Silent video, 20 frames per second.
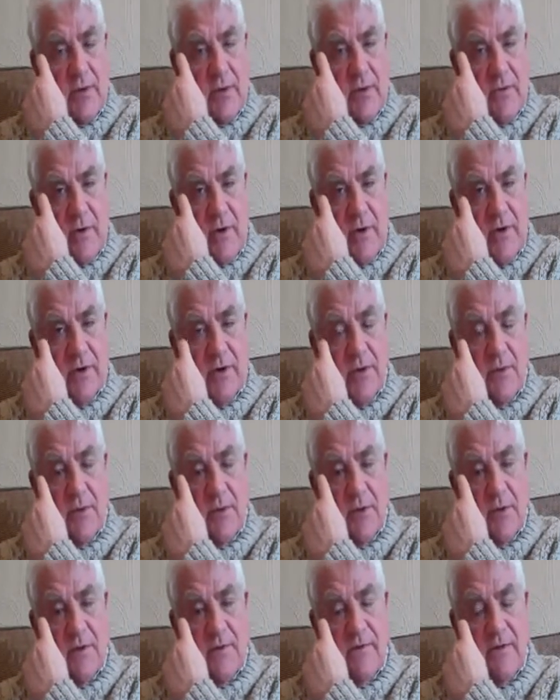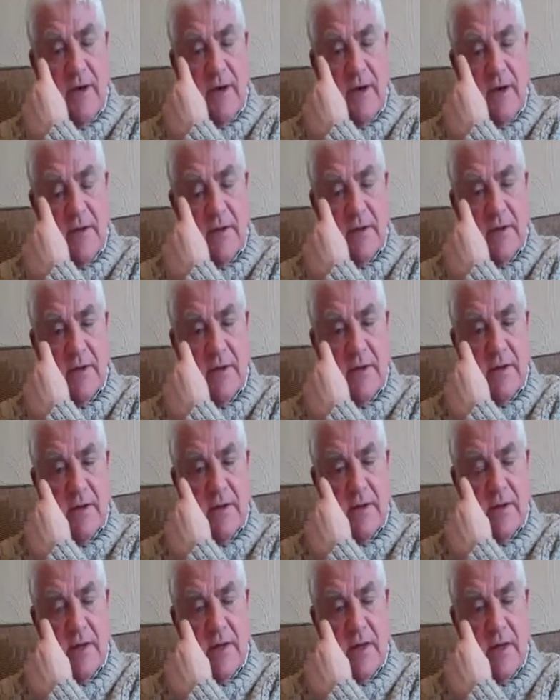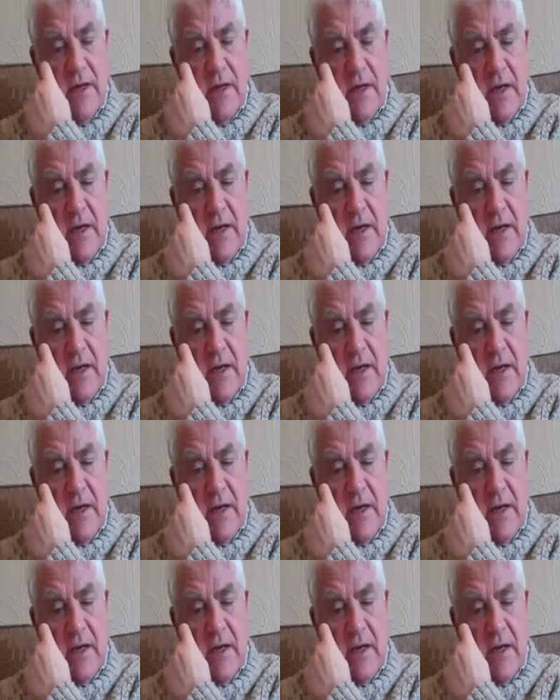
Very similar to the fact that to